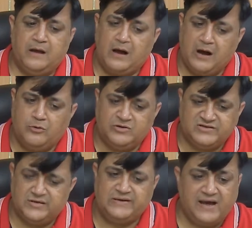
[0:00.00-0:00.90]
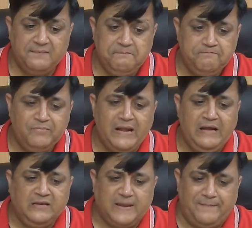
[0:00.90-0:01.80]
How is it done?
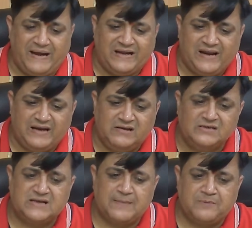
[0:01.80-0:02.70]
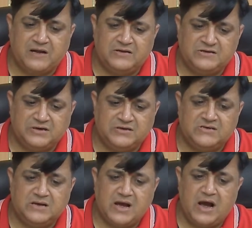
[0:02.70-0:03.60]
The bacterial subcultures
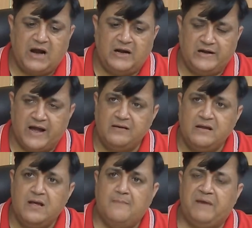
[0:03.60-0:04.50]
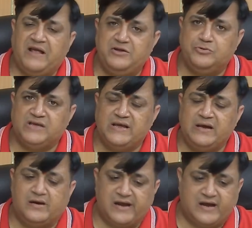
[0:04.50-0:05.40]
are done by using
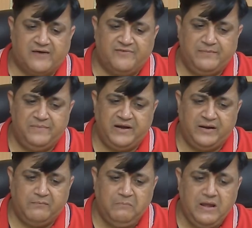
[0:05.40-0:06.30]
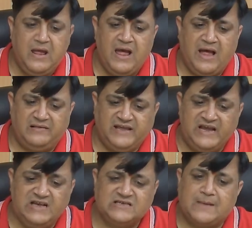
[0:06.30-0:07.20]
a recovery medium, and
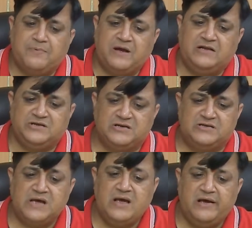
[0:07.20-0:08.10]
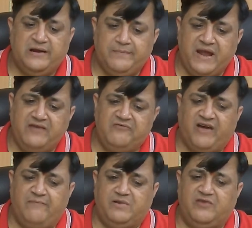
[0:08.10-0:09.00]
these subcultures remain
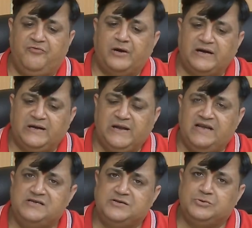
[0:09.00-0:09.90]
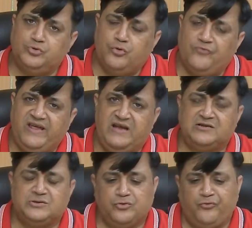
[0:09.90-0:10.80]
viable for at least 2
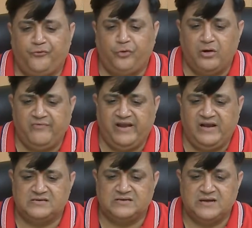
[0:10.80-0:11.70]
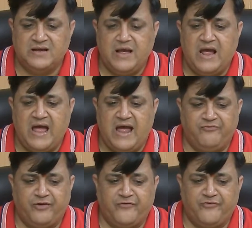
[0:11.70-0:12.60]
weeks to 4 weeks, and
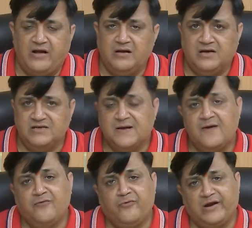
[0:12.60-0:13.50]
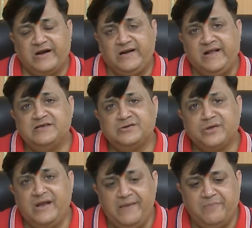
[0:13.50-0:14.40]
for fungus for at least
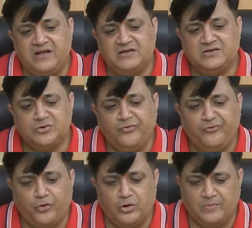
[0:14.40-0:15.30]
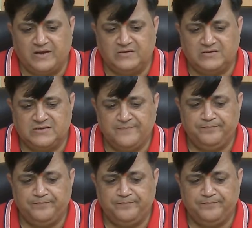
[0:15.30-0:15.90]
3 months to 4 months.